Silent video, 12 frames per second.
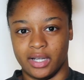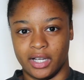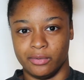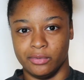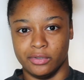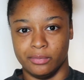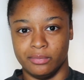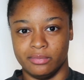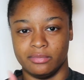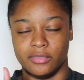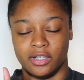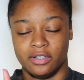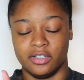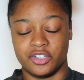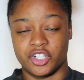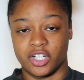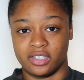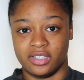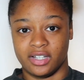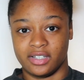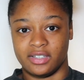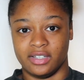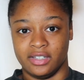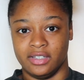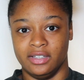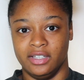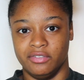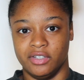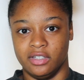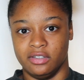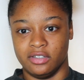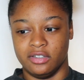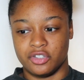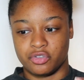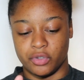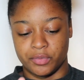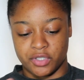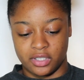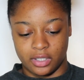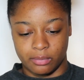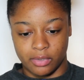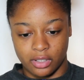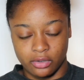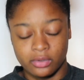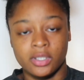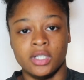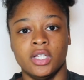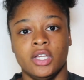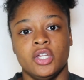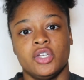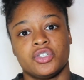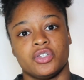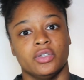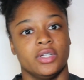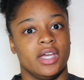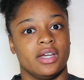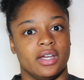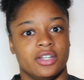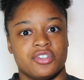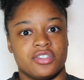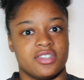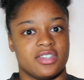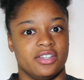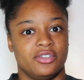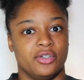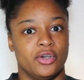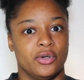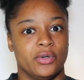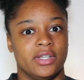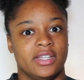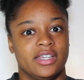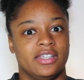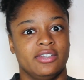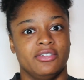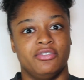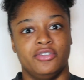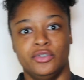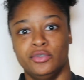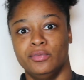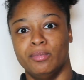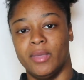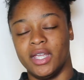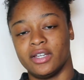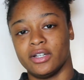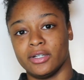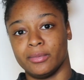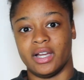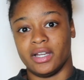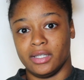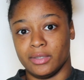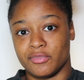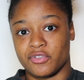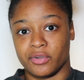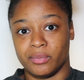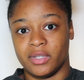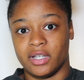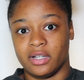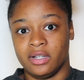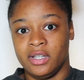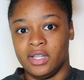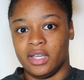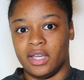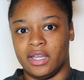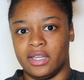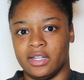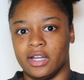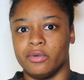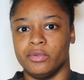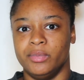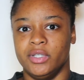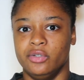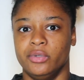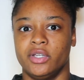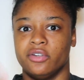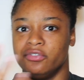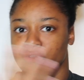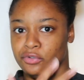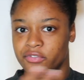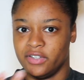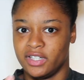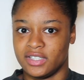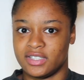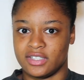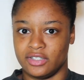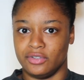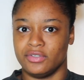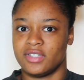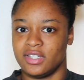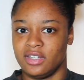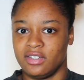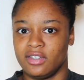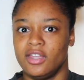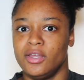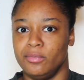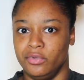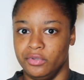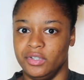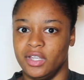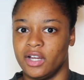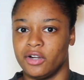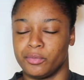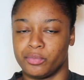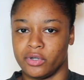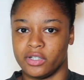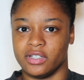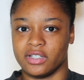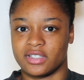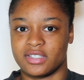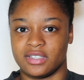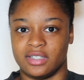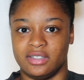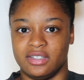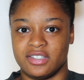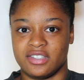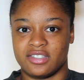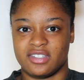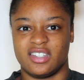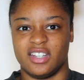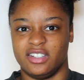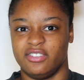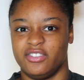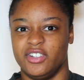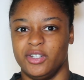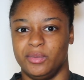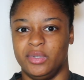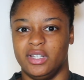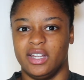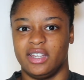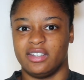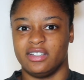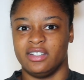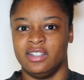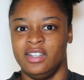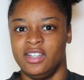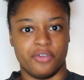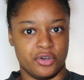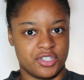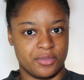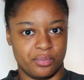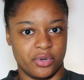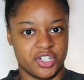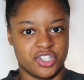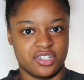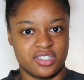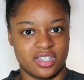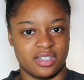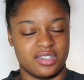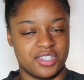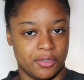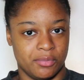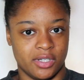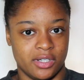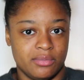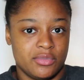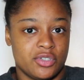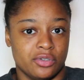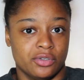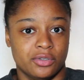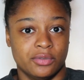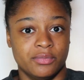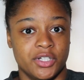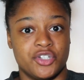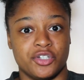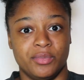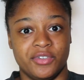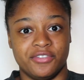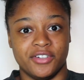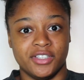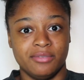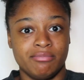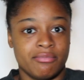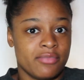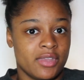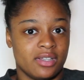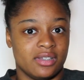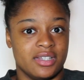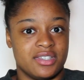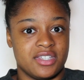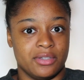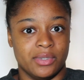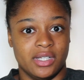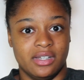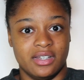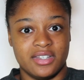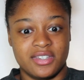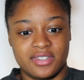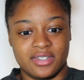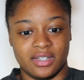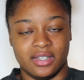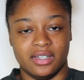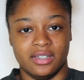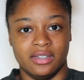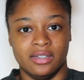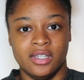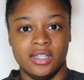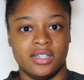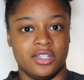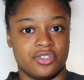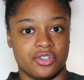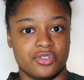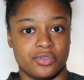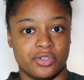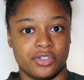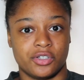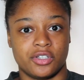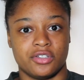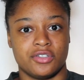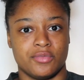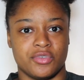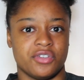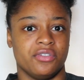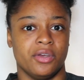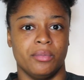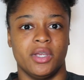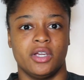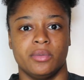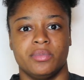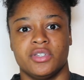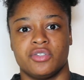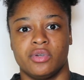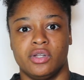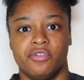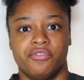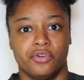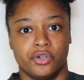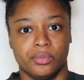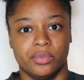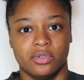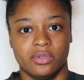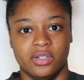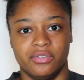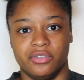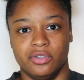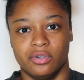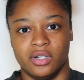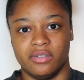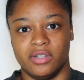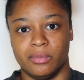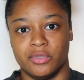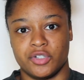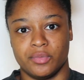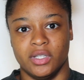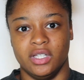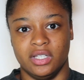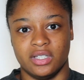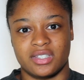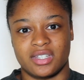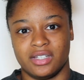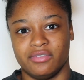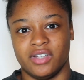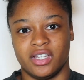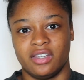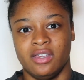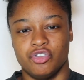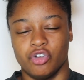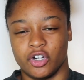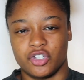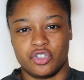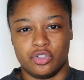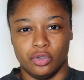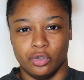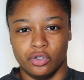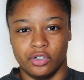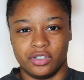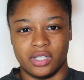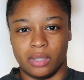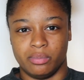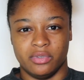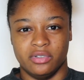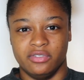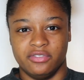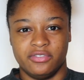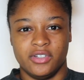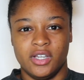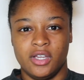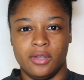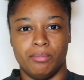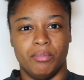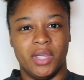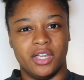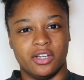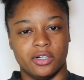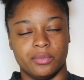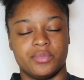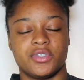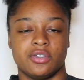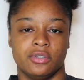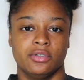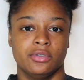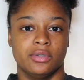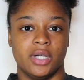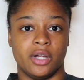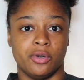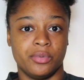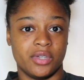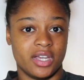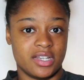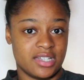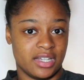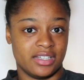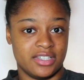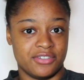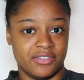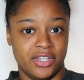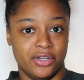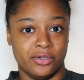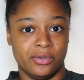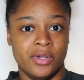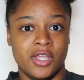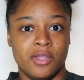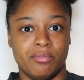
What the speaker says: I will check that and leave it in the description down below. So yeah, I just decided to go and get a few makeup items from there, and I will be doing a full face using Beauty Hera products, and this is kind of gonna be like a first impressions at the same time, so it should be fun. Let's see what it is. And it's also good because most of their makeup is really affordable if you don't have that much money. It's kind of like drugstore type of makeup. So I hope you guys like this video.